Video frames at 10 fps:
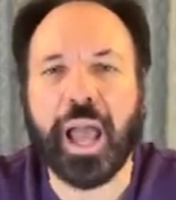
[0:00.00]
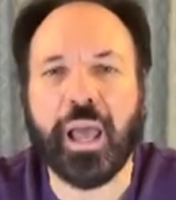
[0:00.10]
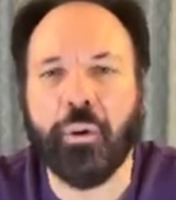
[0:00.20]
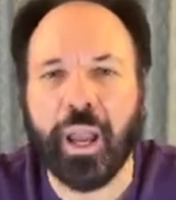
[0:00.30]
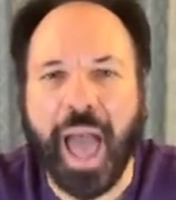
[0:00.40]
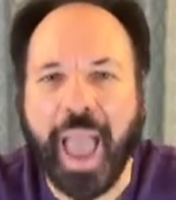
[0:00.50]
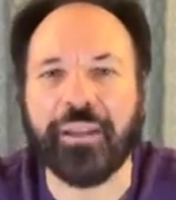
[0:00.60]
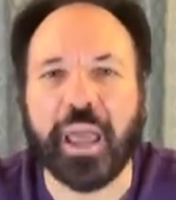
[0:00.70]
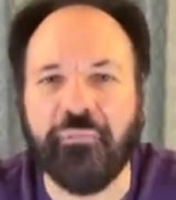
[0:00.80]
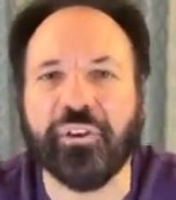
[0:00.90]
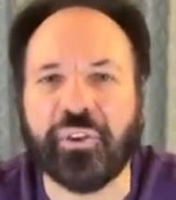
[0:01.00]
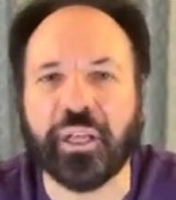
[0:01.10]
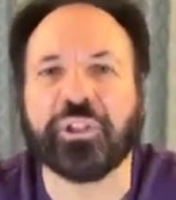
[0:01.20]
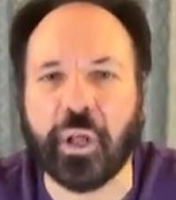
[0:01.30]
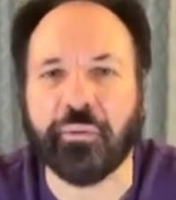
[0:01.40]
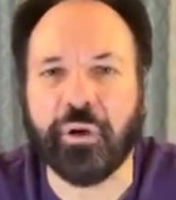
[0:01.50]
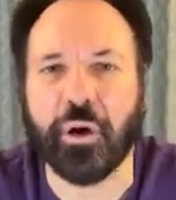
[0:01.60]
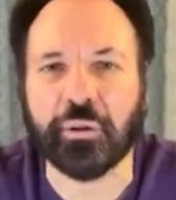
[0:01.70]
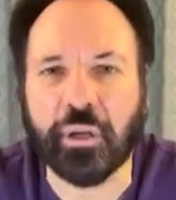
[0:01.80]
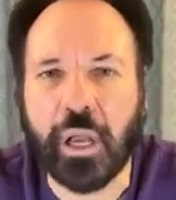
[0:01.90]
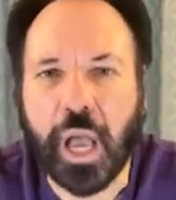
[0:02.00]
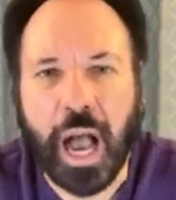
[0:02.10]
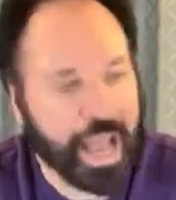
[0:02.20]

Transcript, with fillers: I will hate everything that's not of God.